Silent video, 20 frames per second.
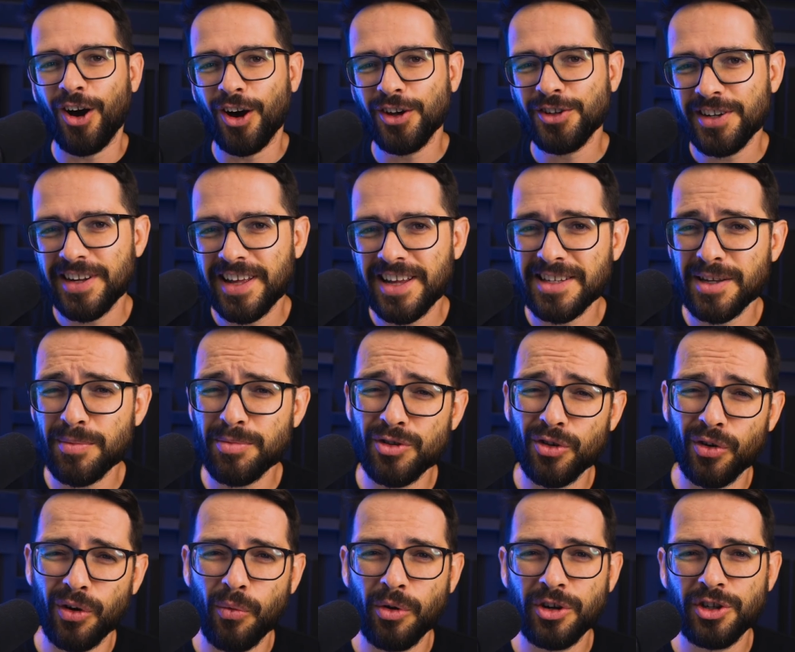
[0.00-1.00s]
On today's
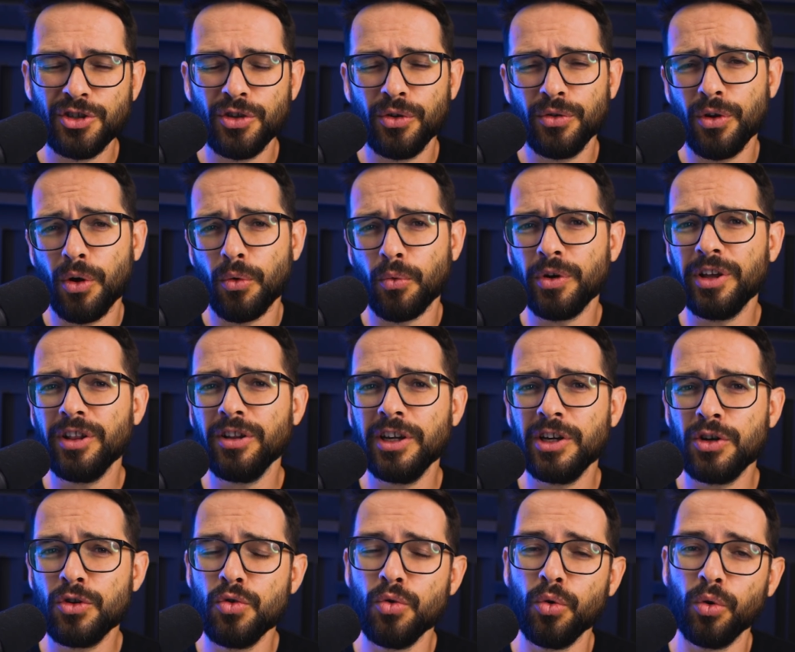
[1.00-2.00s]
episode, I want to show you a really
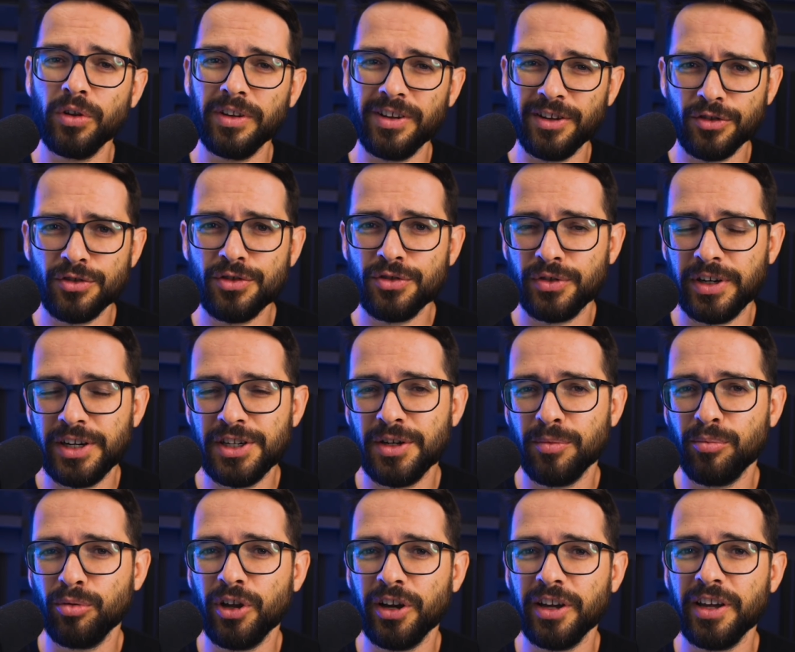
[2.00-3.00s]
cool
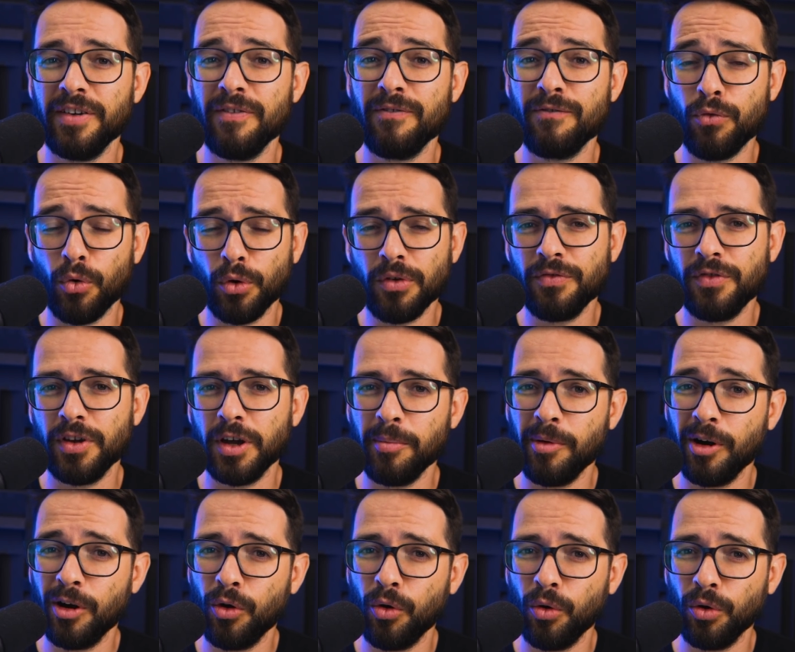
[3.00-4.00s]
illustration plugin for
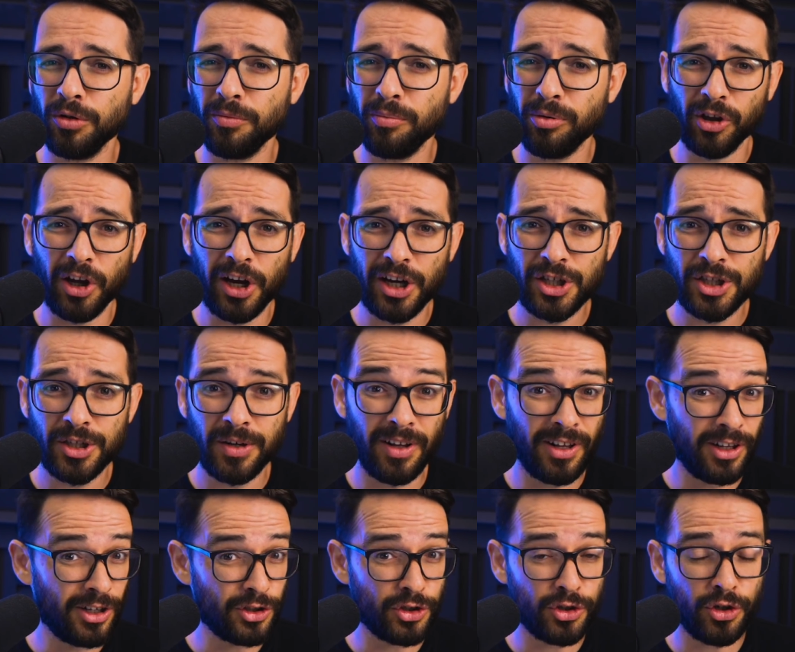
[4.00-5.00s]
Figma called Blush.
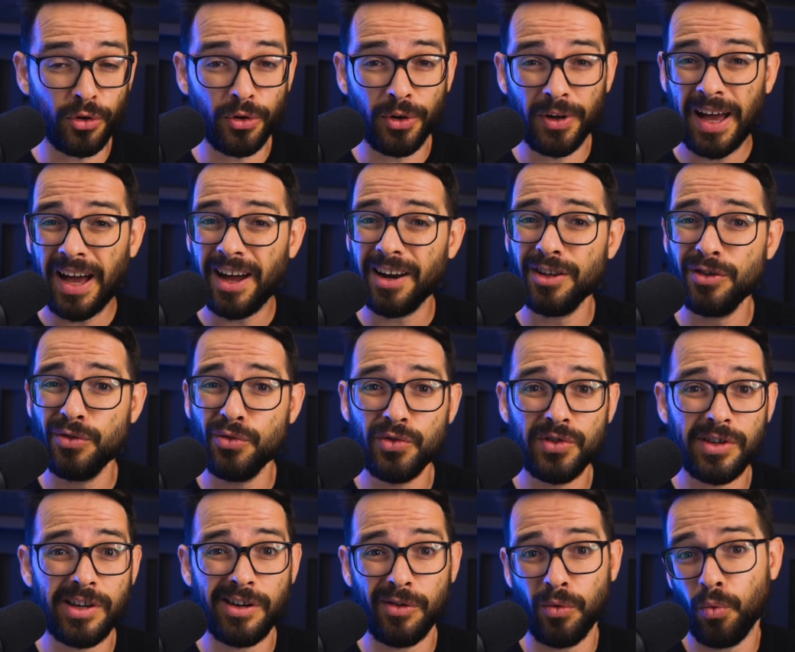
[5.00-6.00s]
I'll show you how to
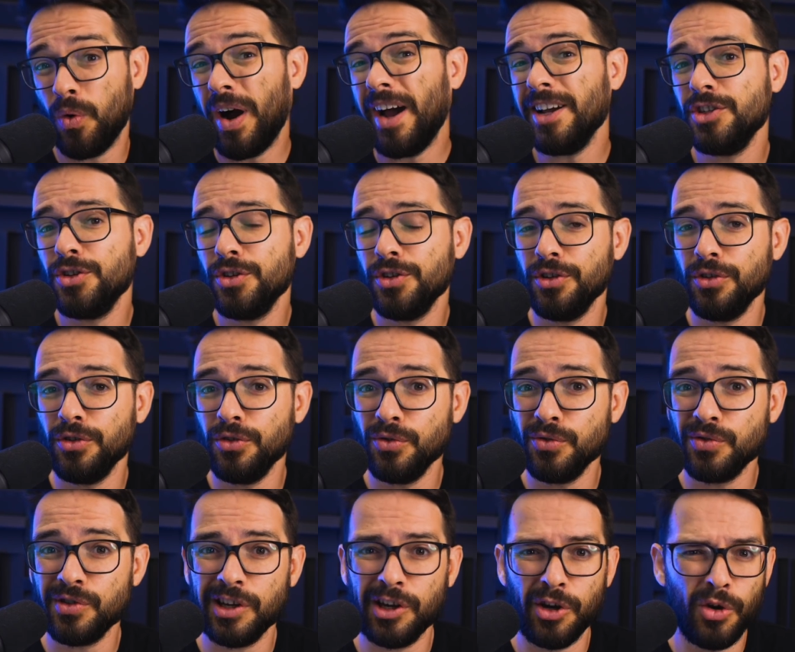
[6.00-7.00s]
use it, why should you
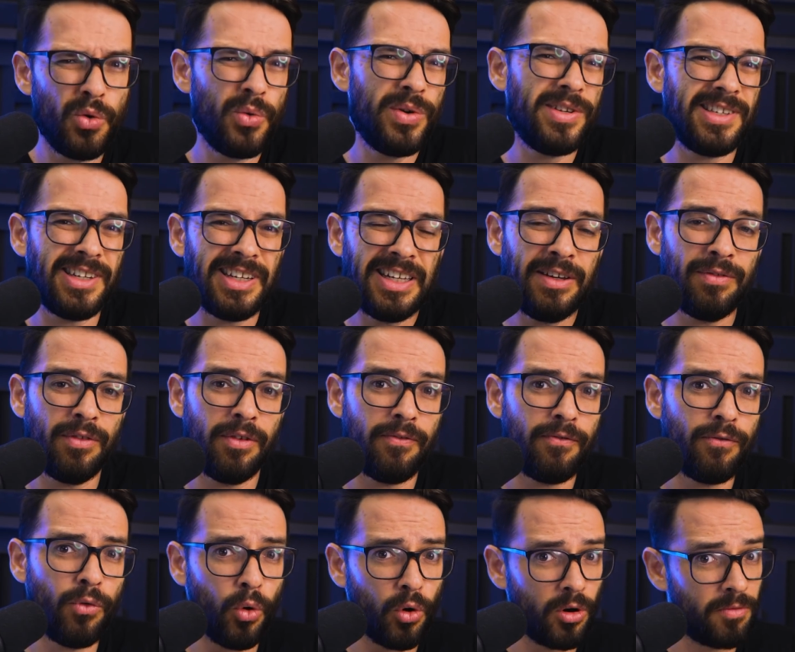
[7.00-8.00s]
use it, who is it even
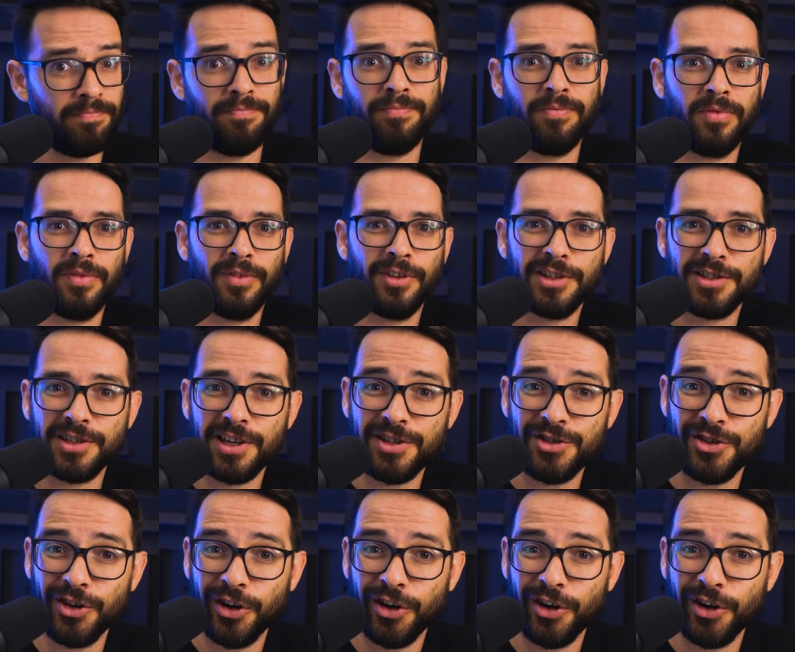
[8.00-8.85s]
for. Let's get